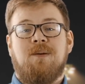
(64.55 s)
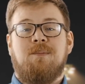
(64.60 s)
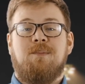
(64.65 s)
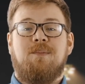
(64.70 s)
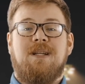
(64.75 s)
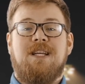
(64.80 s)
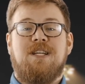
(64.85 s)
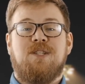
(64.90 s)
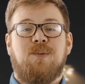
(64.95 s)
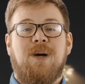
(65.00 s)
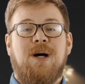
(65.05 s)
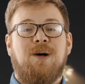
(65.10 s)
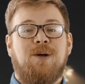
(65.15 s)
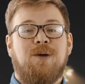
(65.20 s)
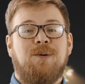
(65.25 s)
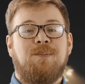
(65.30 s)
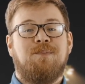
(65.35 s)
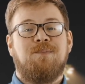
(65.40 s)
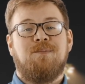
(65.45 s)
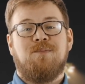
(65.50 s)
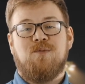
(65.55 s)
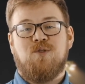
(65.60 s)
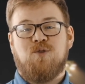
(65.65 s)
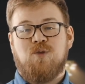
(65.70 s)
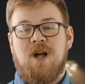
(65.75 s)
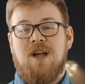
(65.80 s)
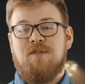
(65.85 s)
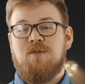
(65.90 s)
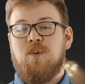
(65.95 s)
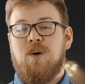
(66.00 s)
Please welcome
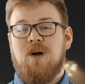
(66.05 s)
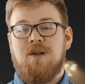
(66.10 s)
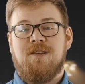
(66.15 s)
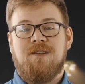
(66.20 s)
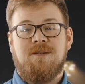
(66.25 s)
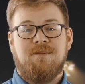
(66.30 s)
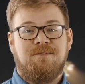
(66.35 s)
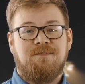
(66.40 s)
Drivequant.